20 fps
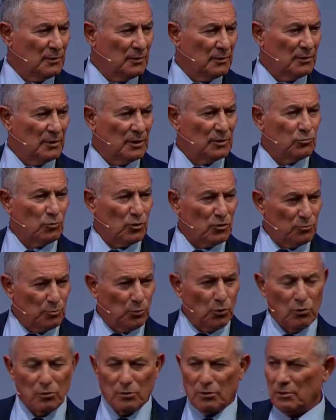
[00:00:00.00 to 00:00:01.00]
that was
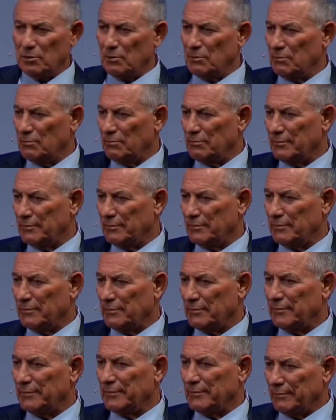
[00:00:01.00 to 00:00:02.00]
born
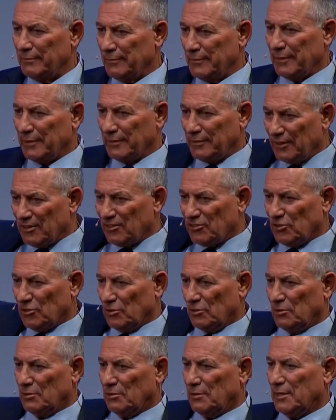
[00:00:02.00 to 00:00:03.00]
this
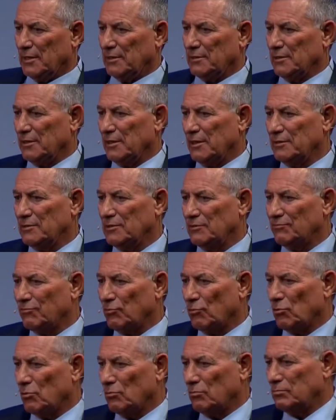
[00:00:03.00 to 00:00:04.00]
year,
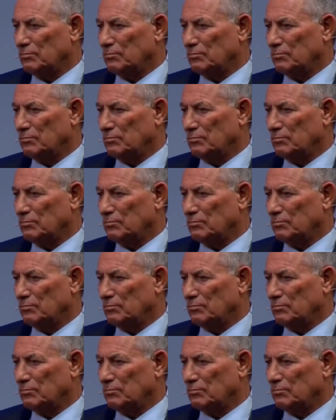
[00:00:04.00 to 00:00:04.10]
1984,